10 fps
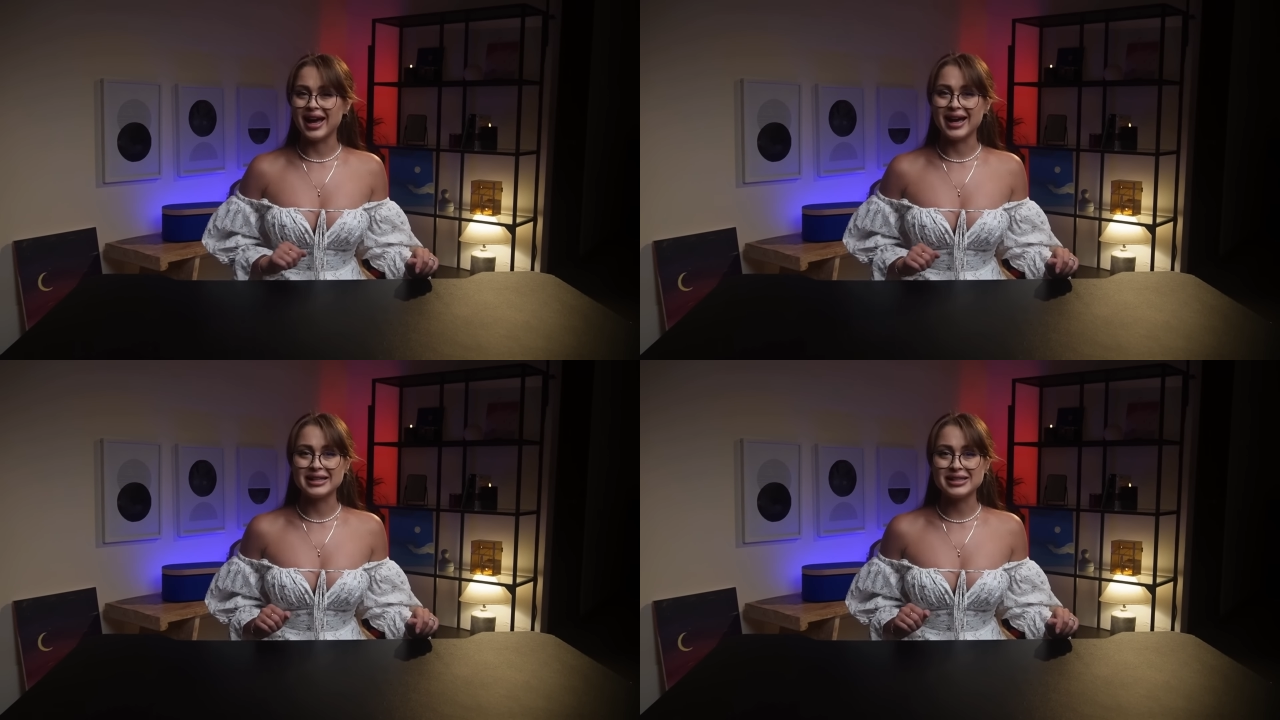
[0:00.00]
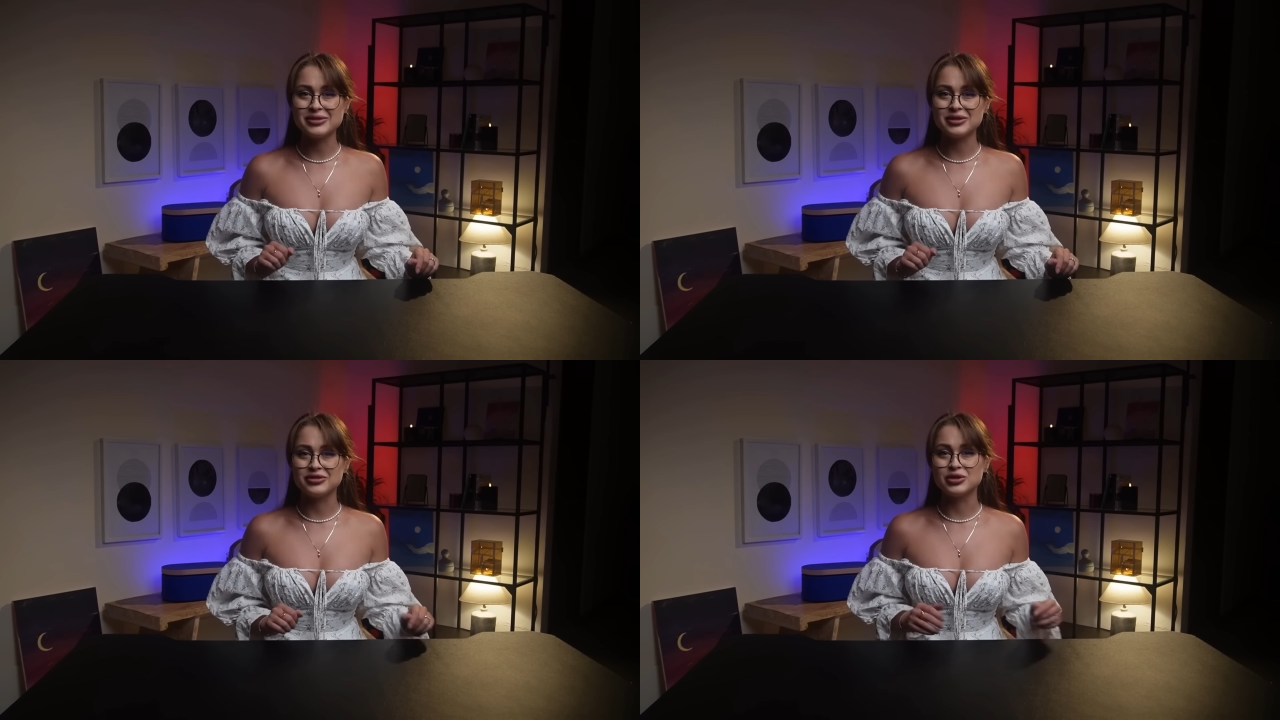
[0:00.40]
and
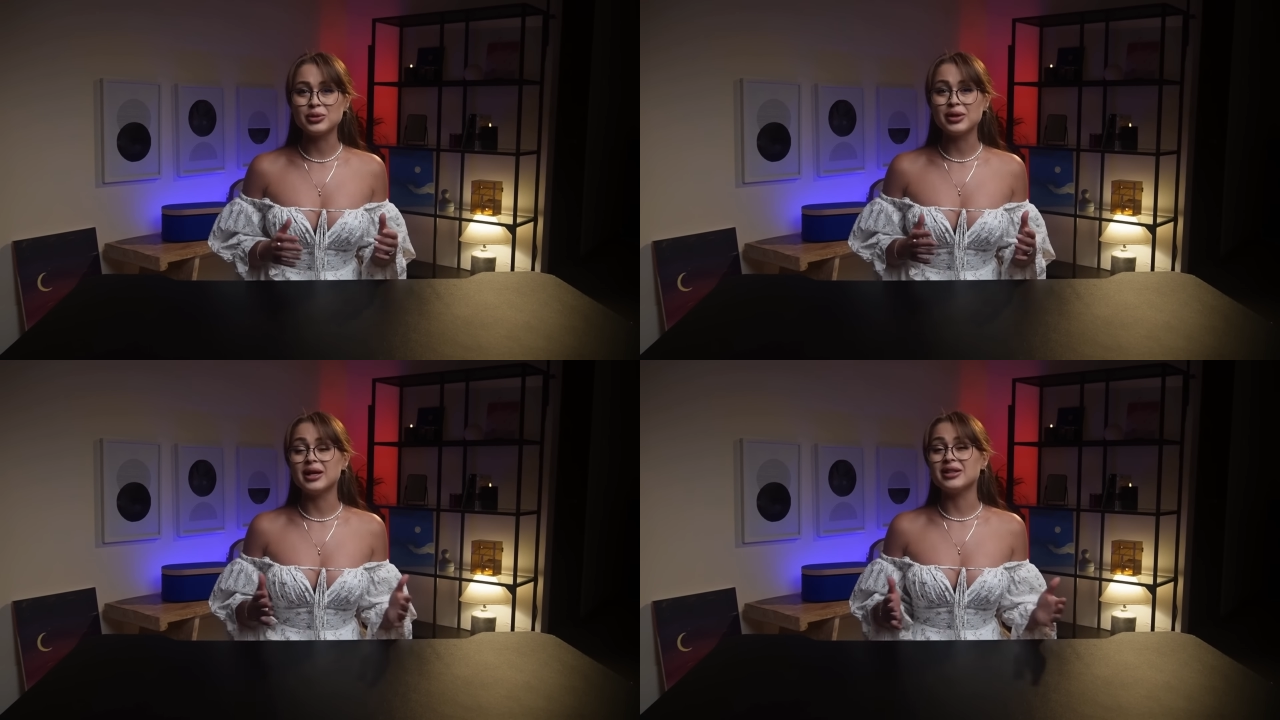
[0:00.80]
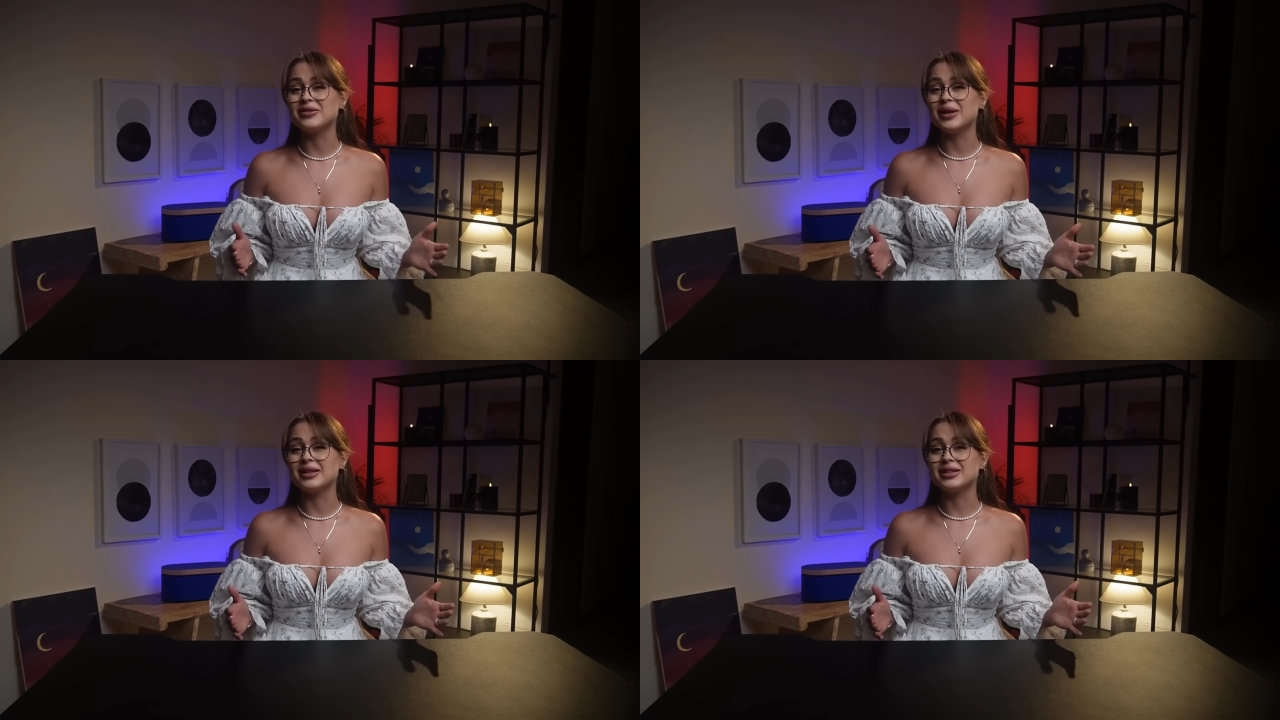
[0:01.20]
if a few large
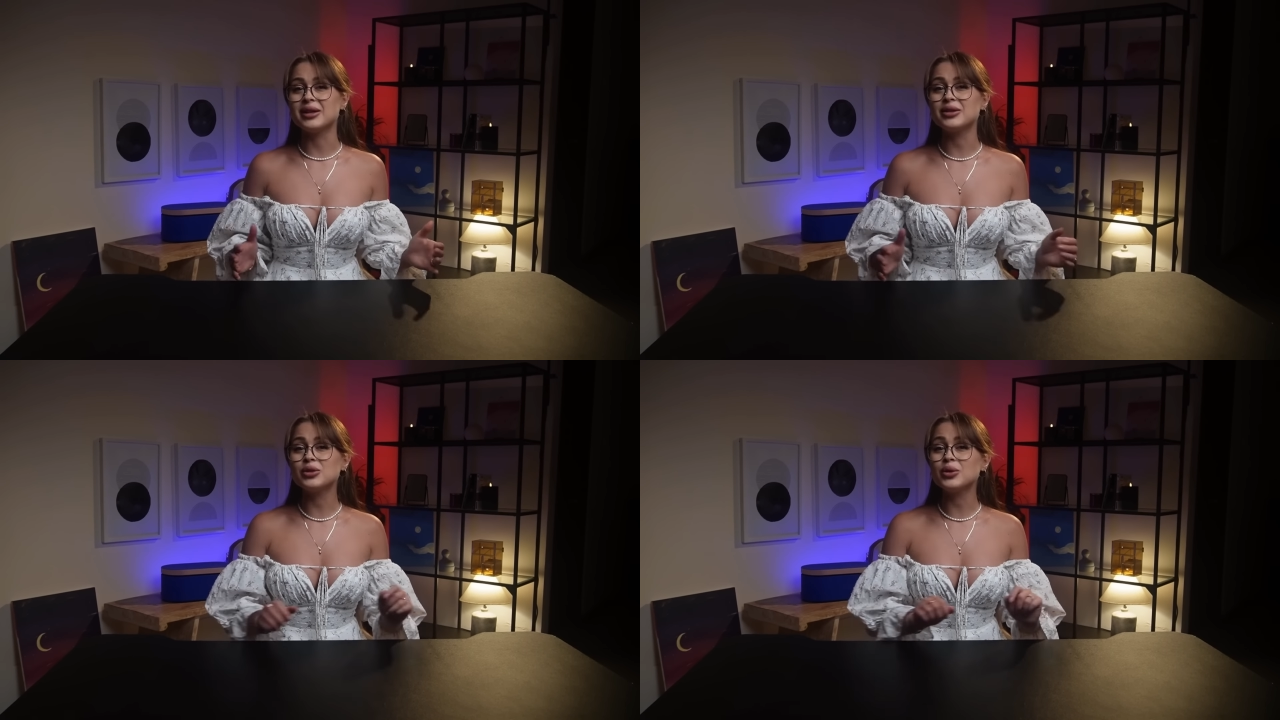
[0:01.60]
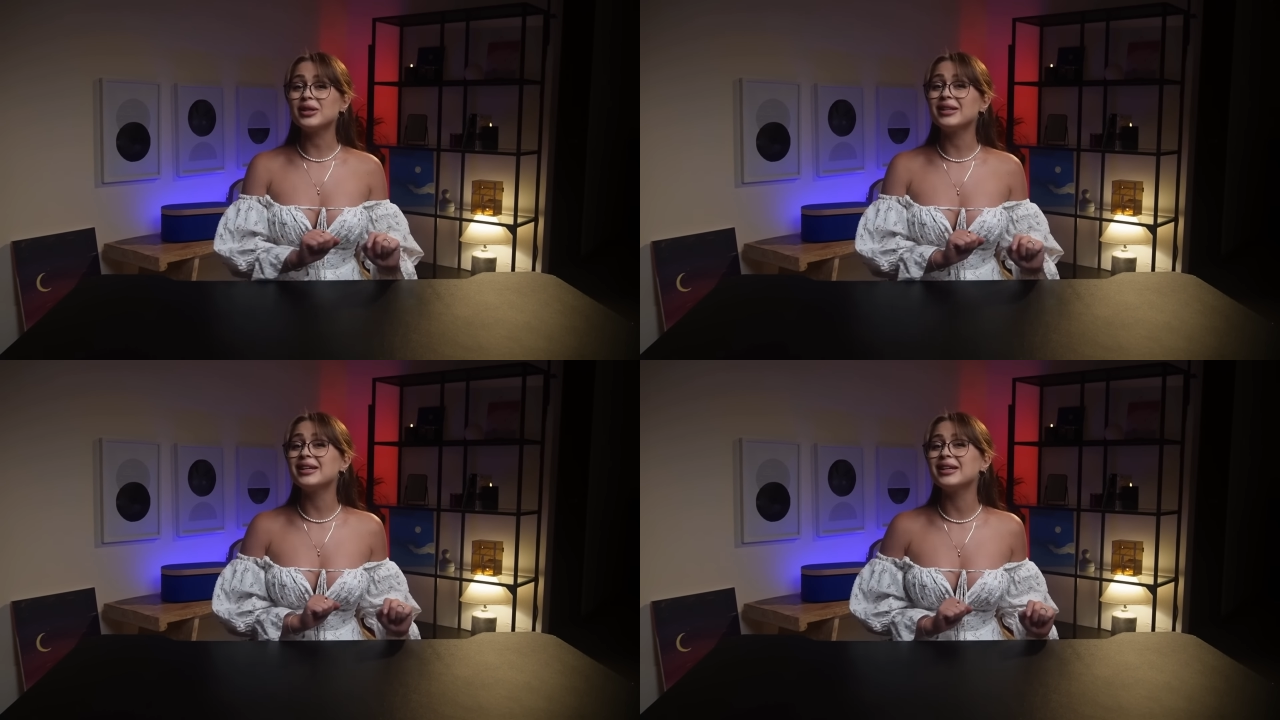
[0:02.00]
funds
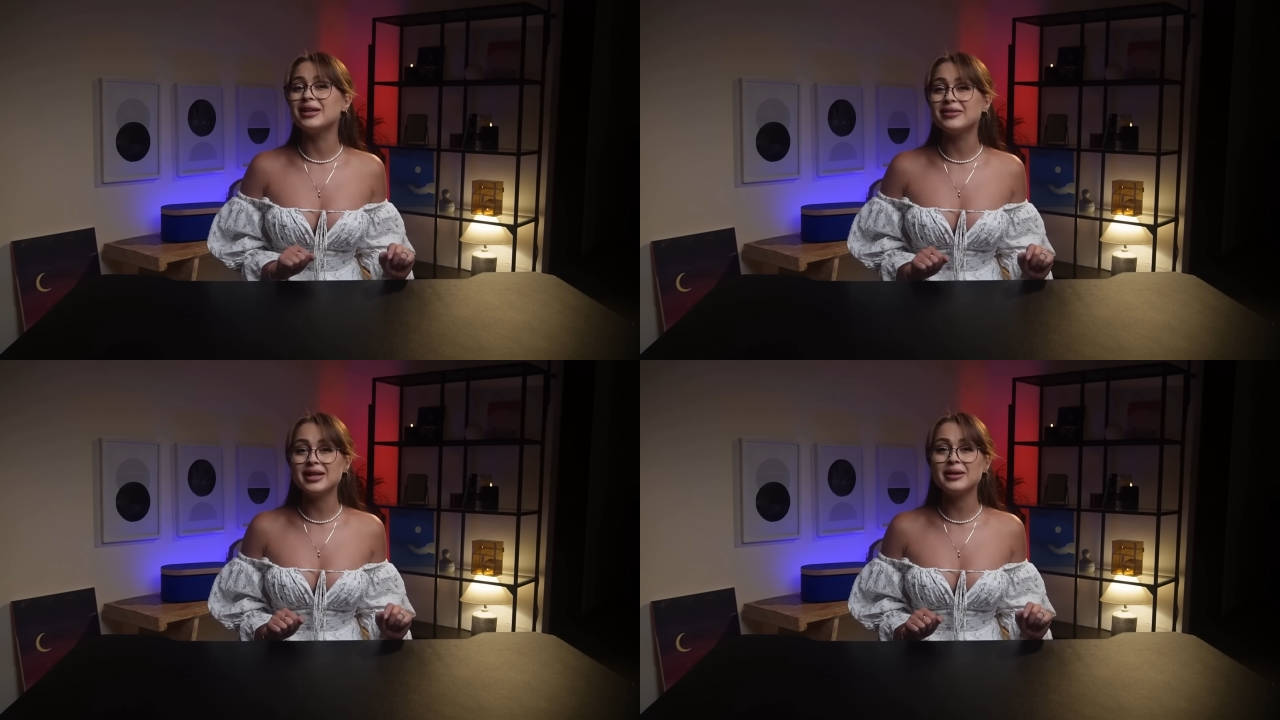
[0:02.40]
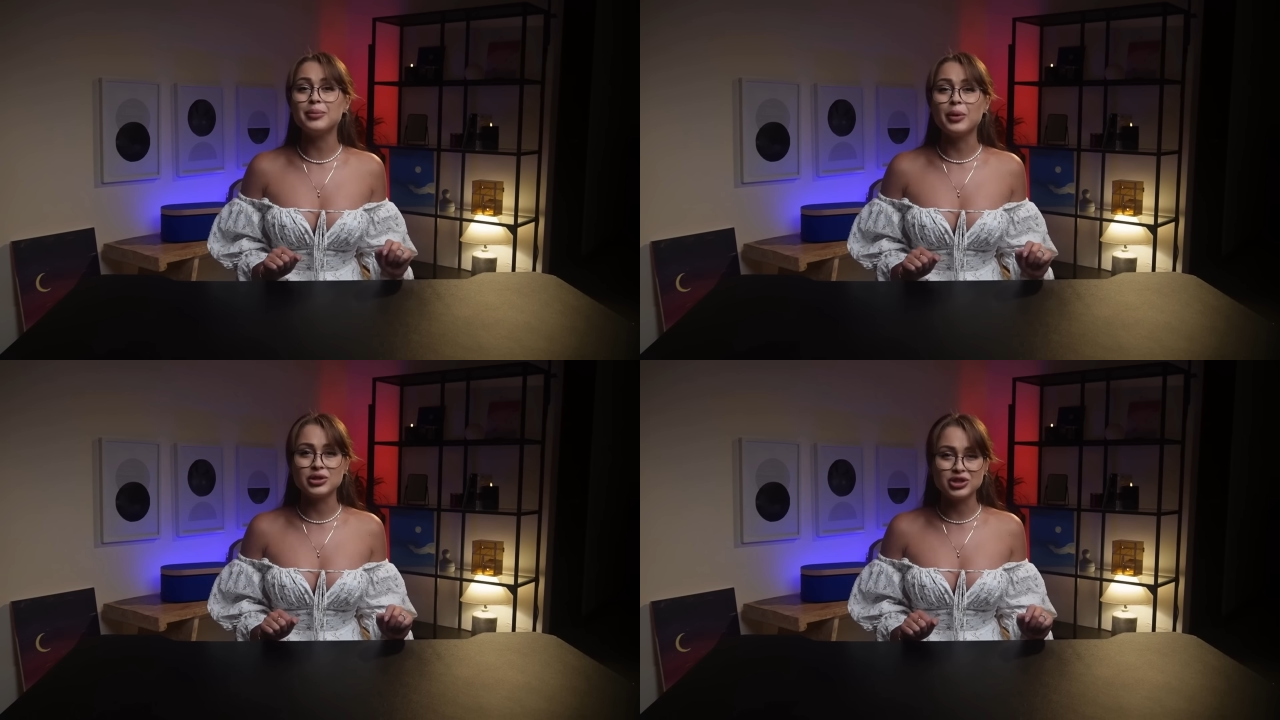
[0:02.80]
control a
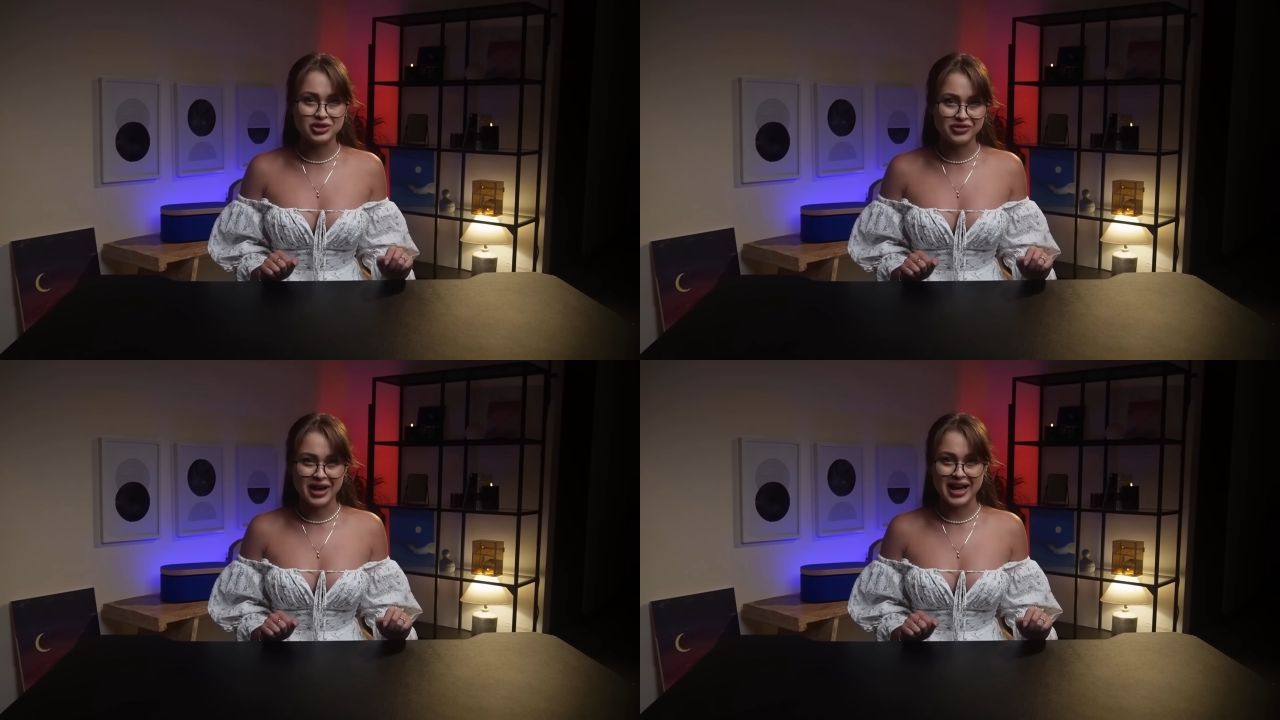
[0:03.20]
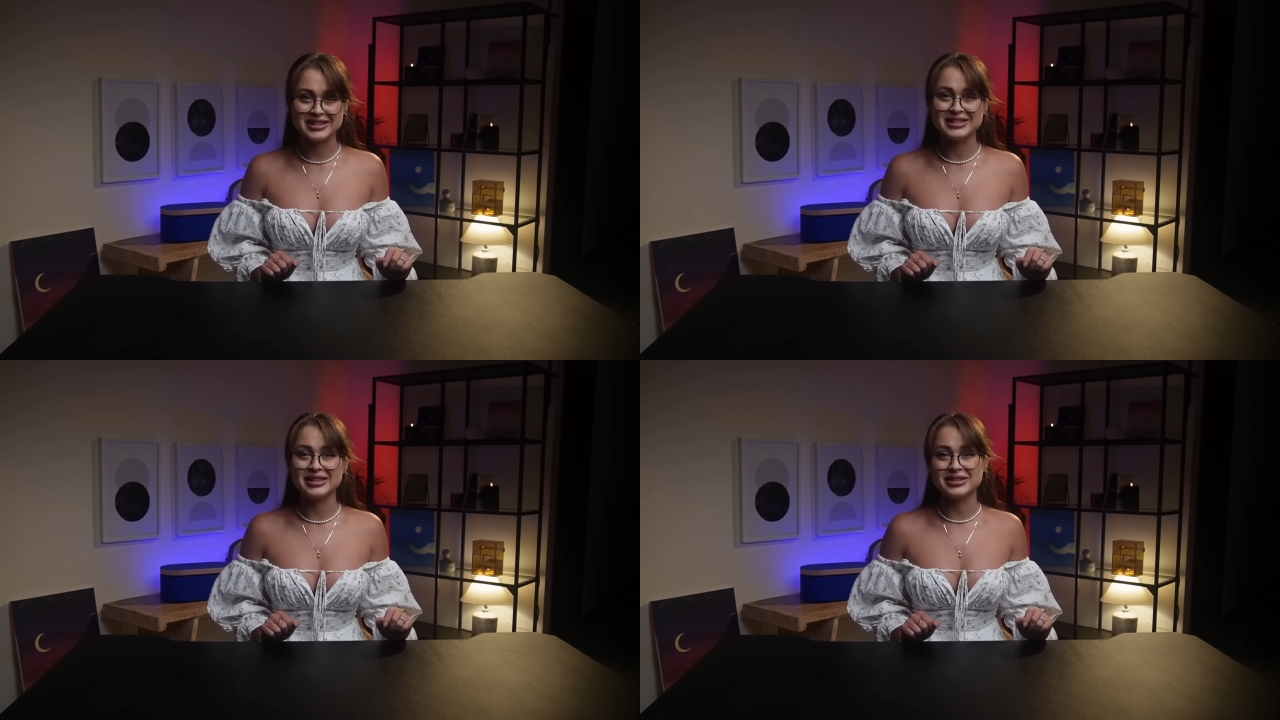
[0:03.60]
significant portion of
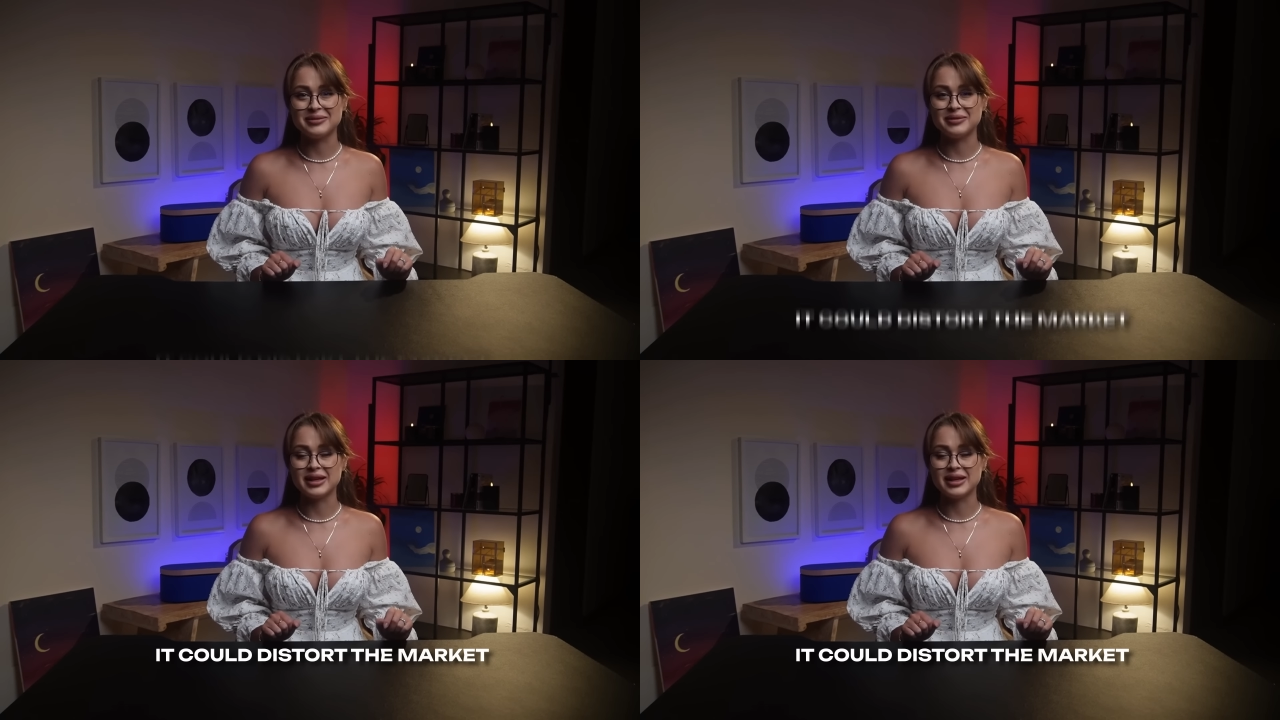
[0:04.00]
assets,